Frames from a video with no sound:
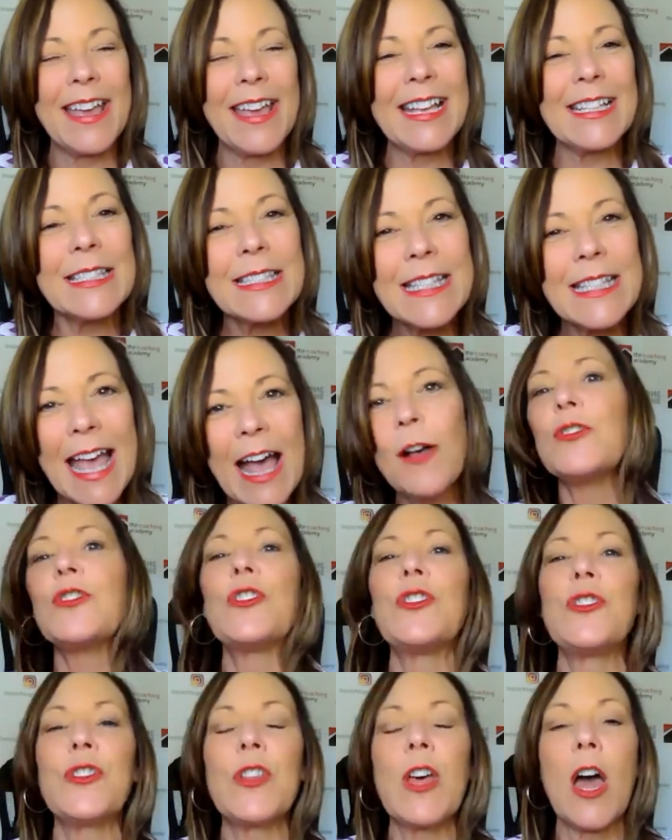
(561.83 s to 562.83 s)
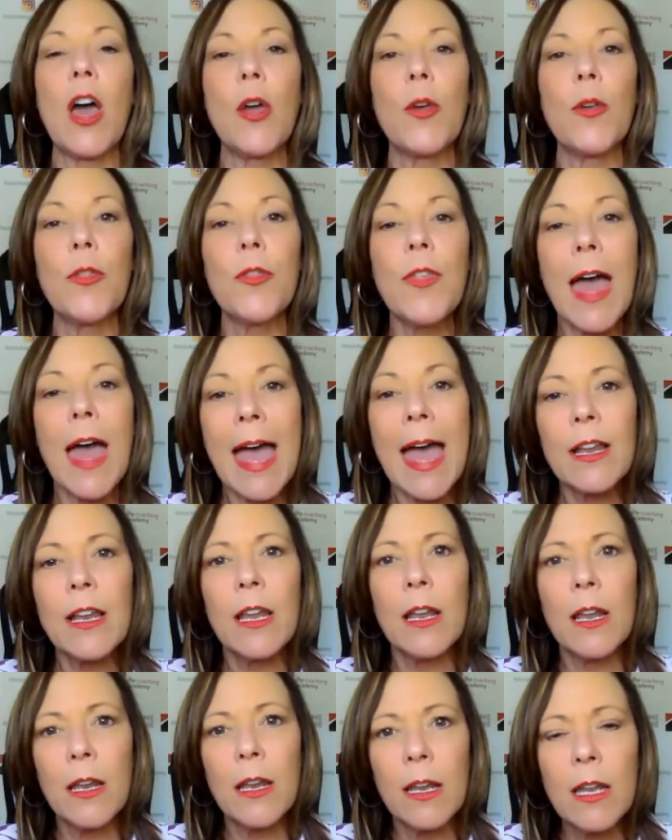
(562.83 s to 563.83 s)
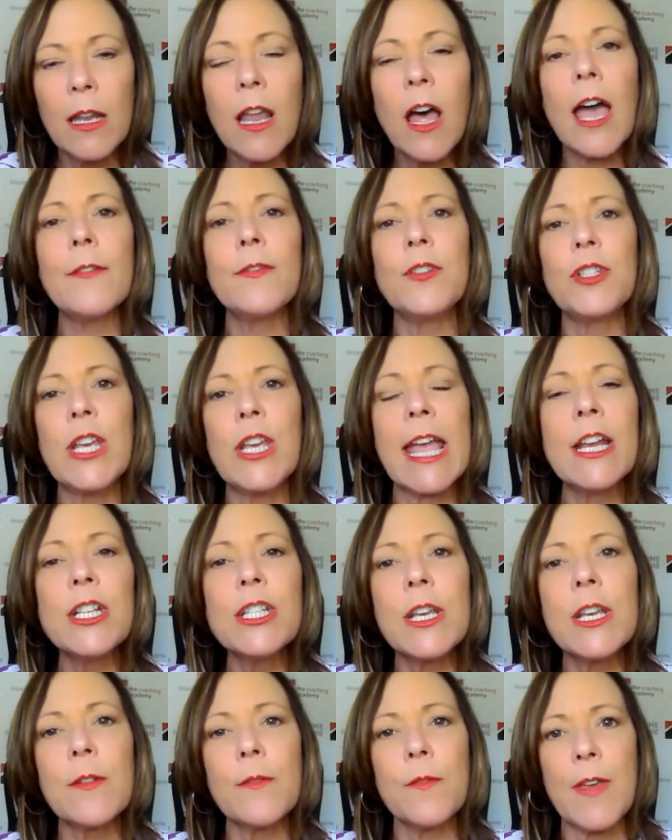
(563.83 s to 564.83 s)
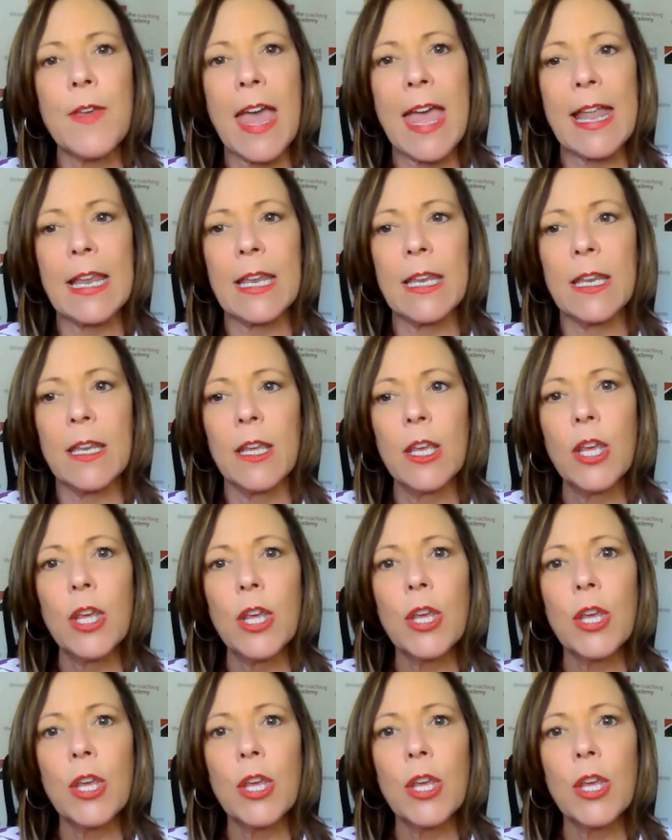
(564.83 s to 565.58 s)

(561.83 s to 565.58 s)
it sounds as though that life changing event